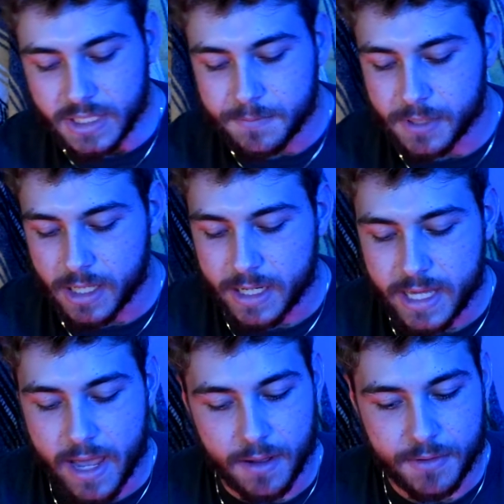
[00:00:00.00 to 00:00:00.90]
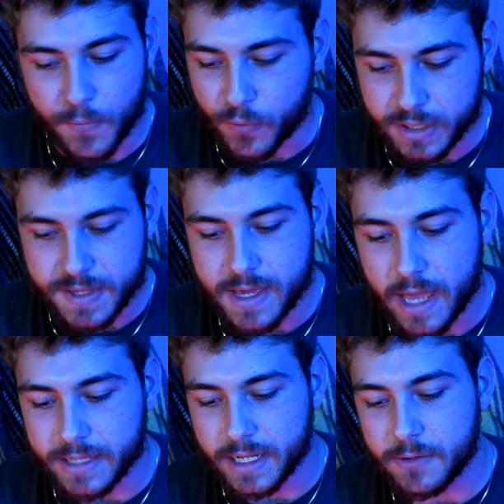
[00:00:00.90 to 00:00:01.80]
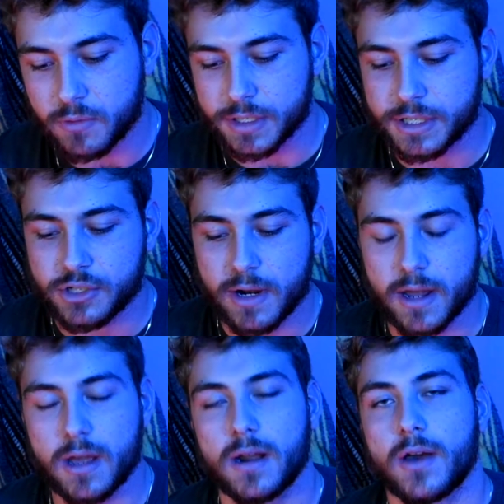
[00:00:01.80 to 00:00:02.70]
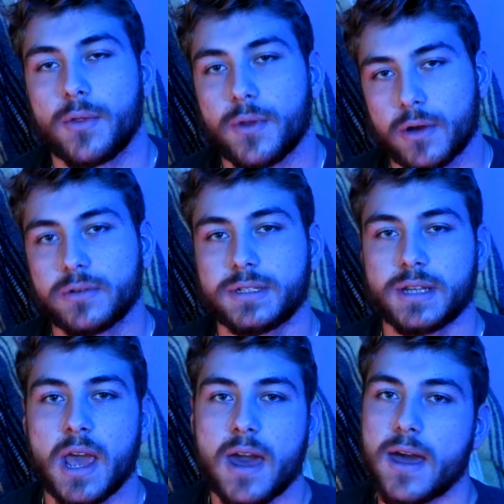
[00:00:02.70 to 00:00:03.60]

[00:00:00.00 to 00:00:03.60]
But yeah, the first thing I did was try to cut out those